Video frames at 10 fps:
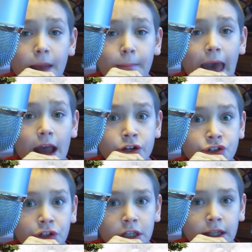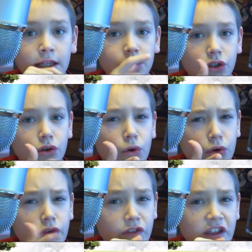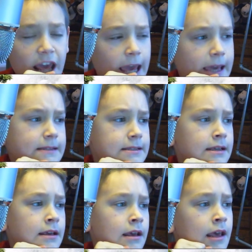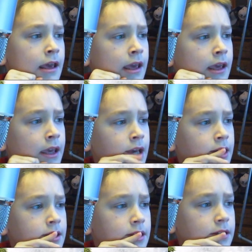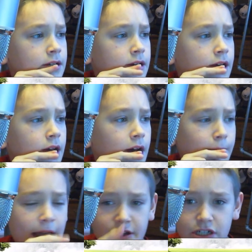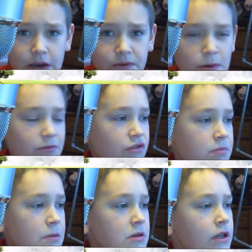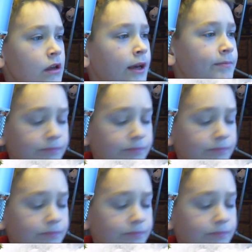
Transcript: I'm actually a little older than eight, and um, I just haven't went through puberty yet.